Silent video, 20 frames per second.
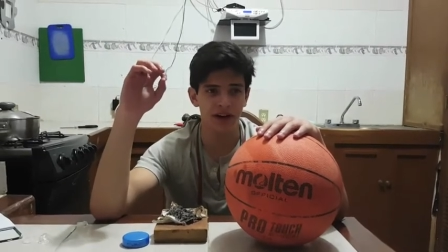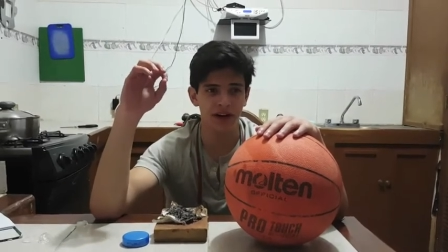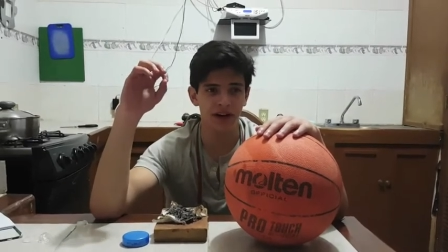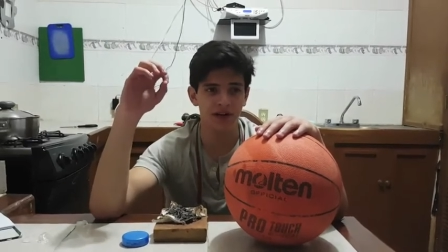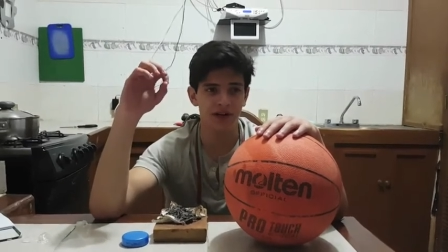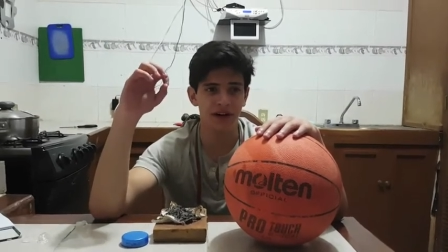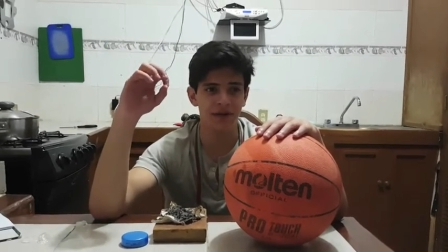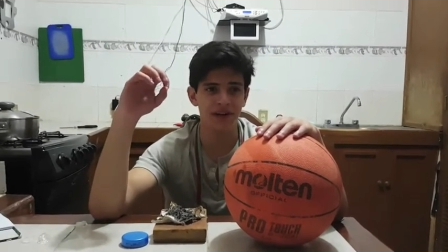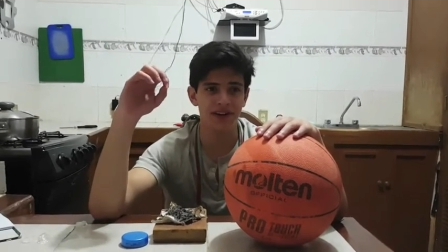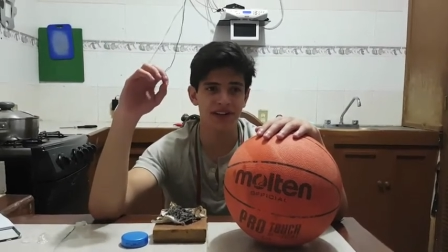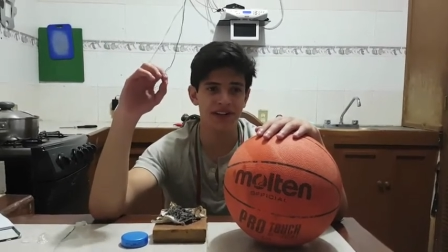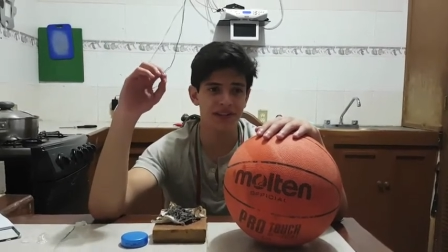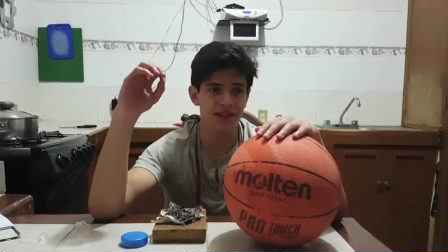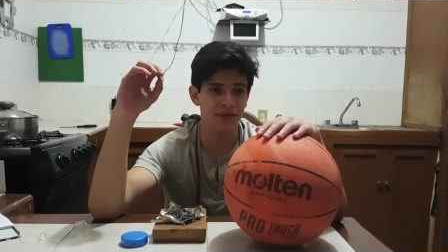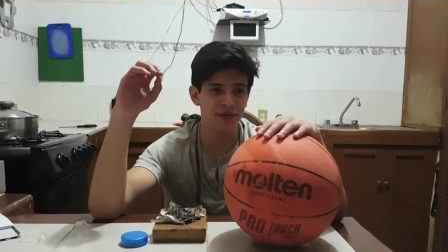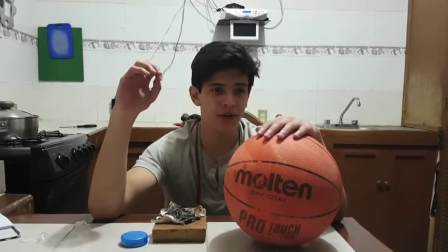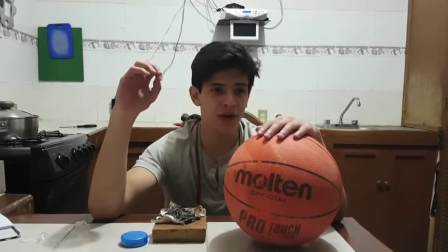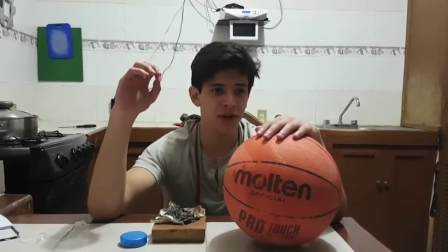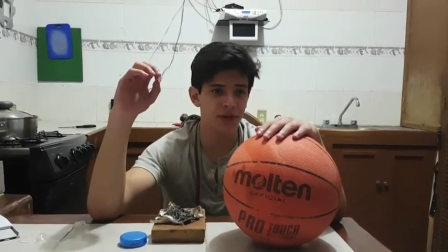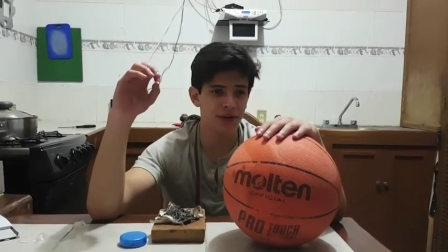Gravity is a
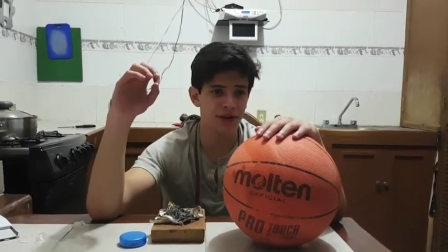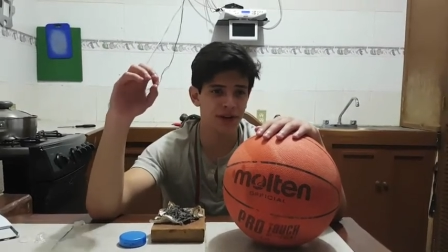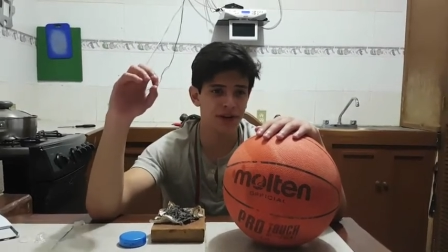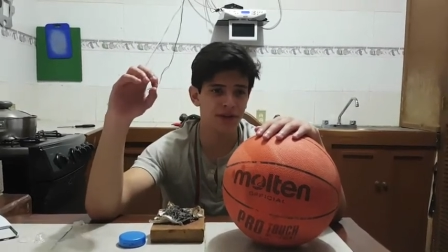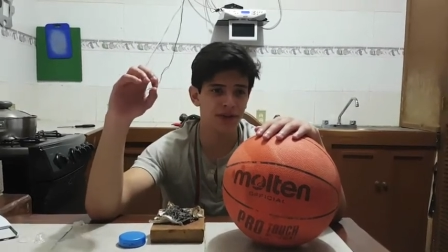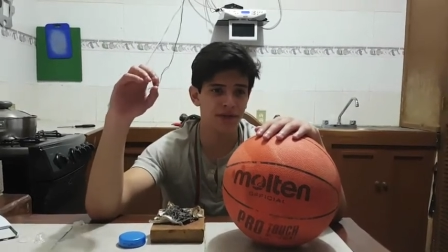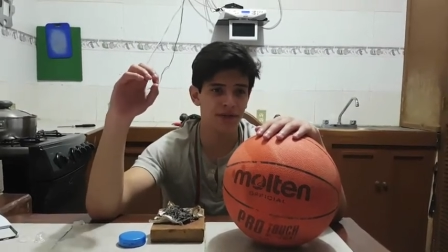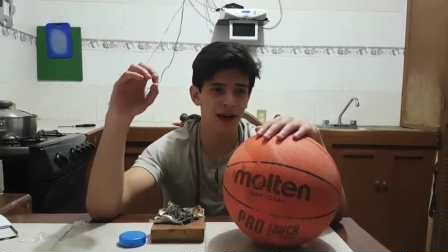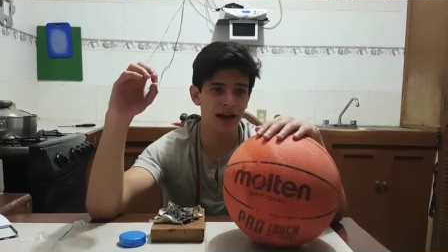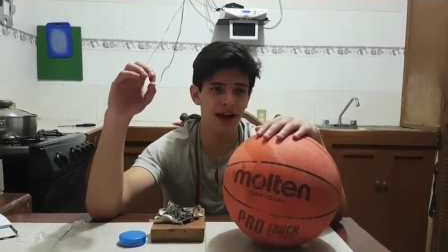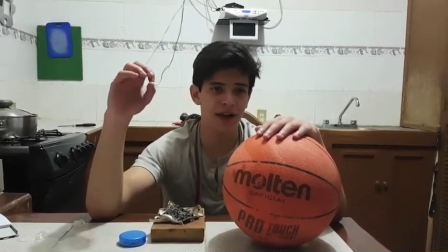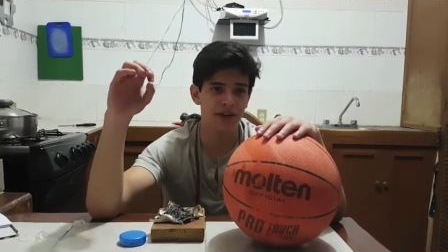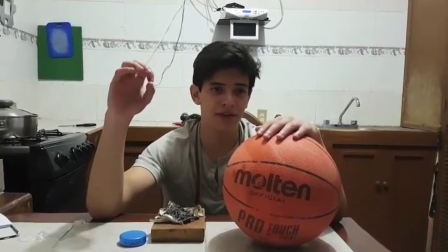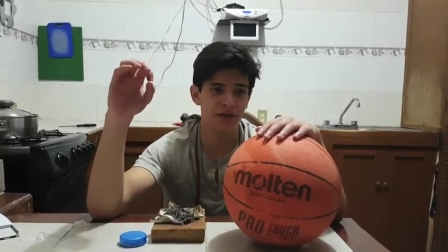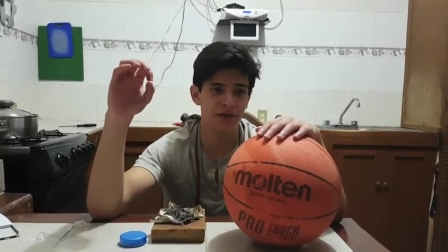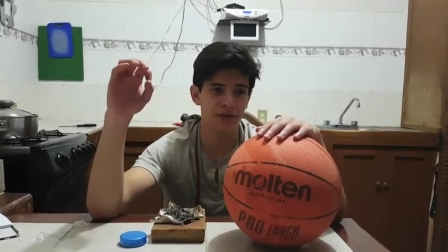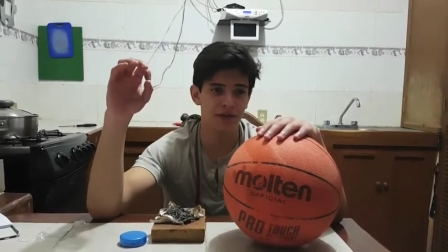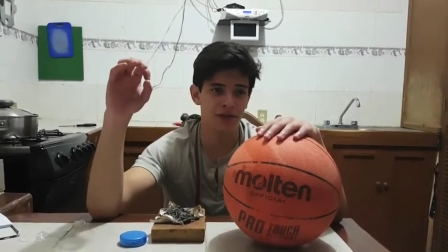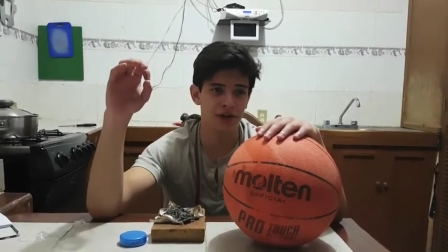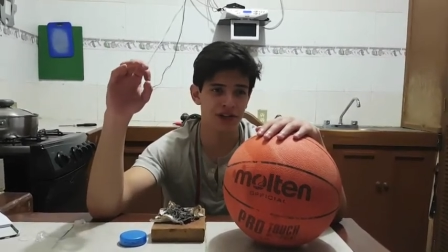property of
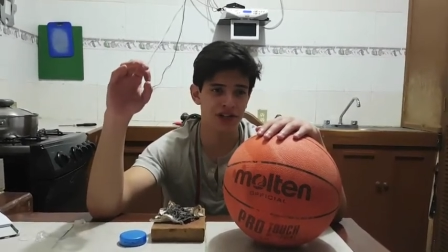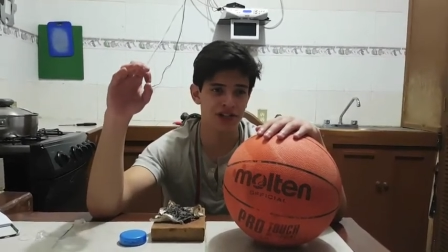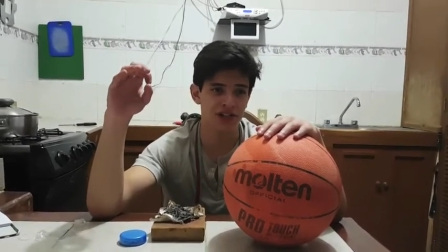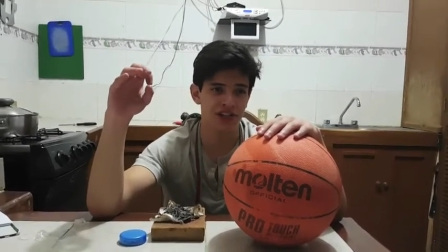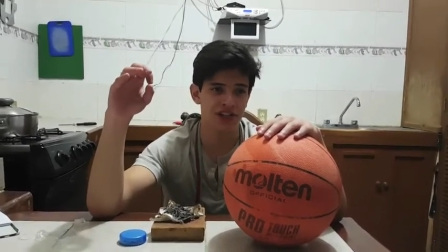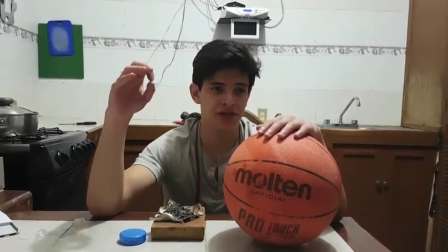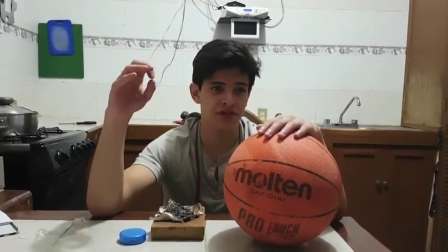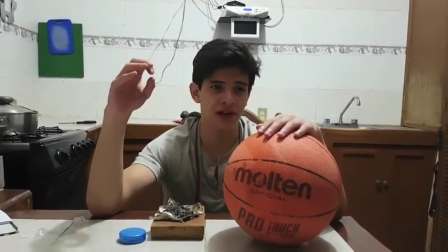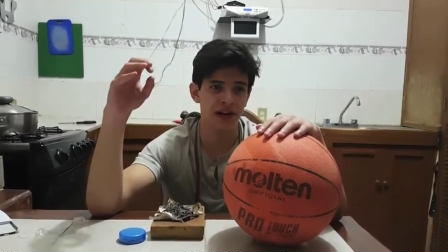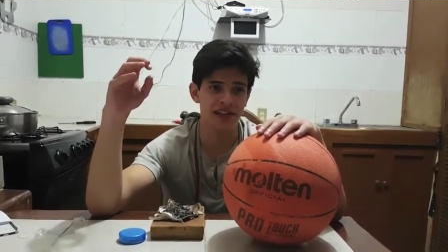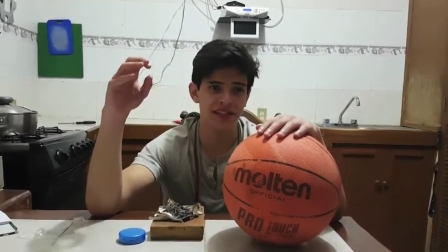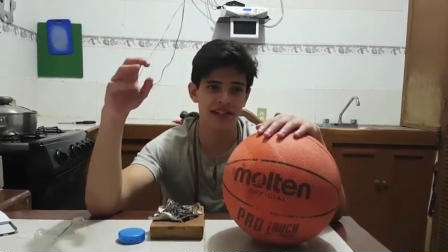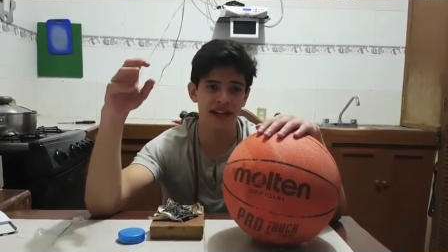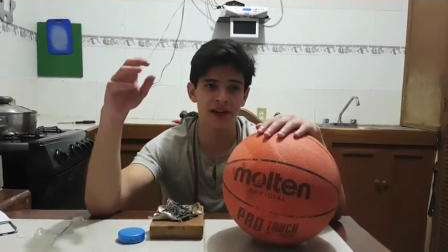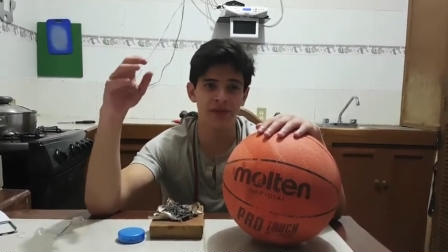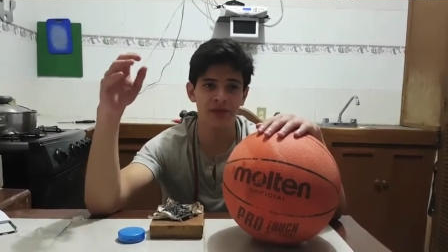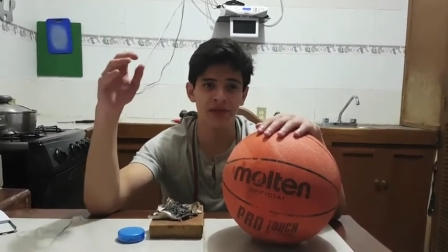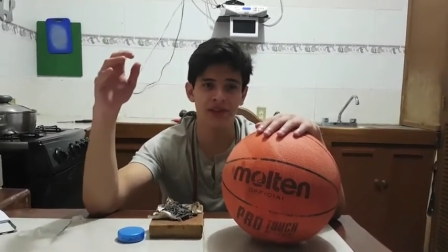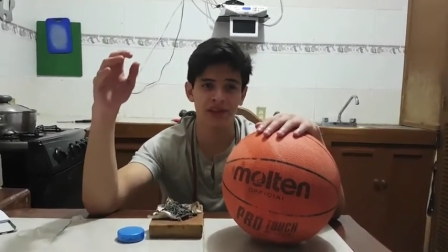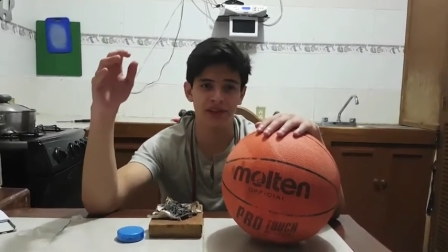matter which attracts
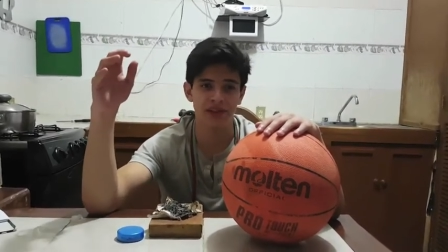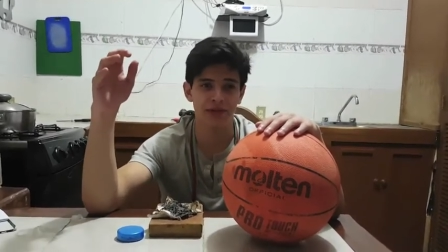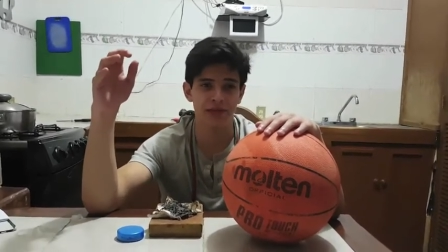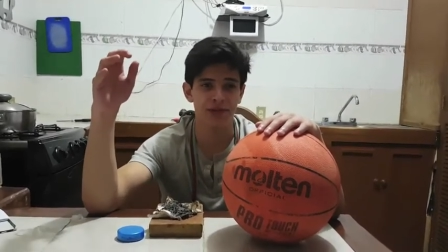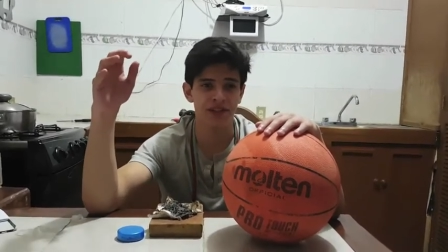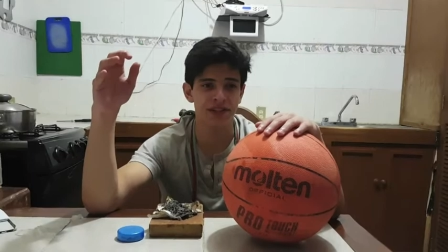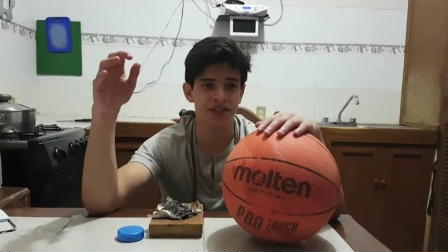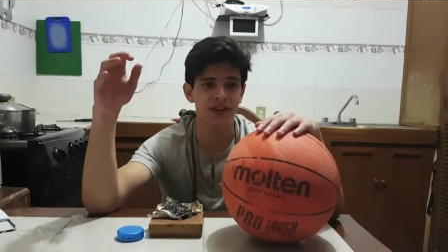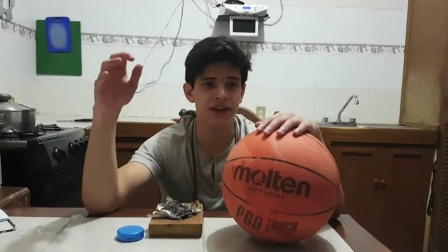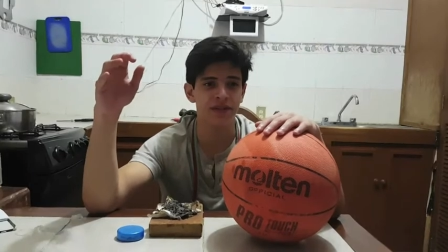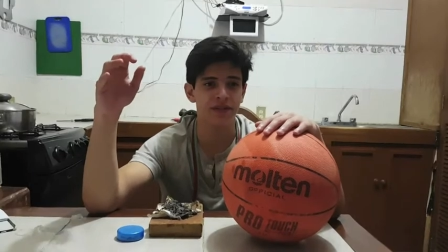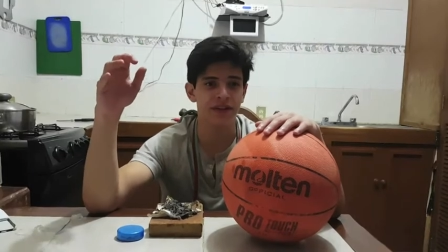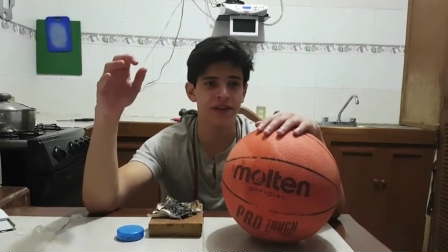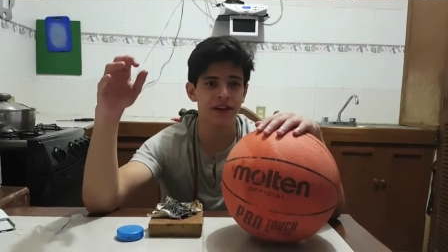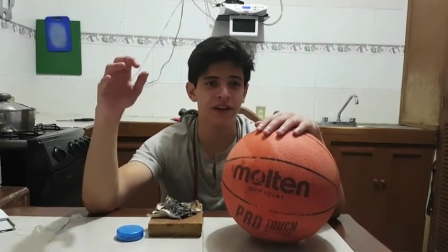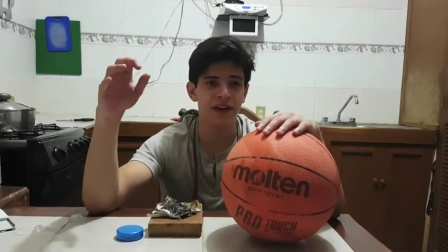everything to itself.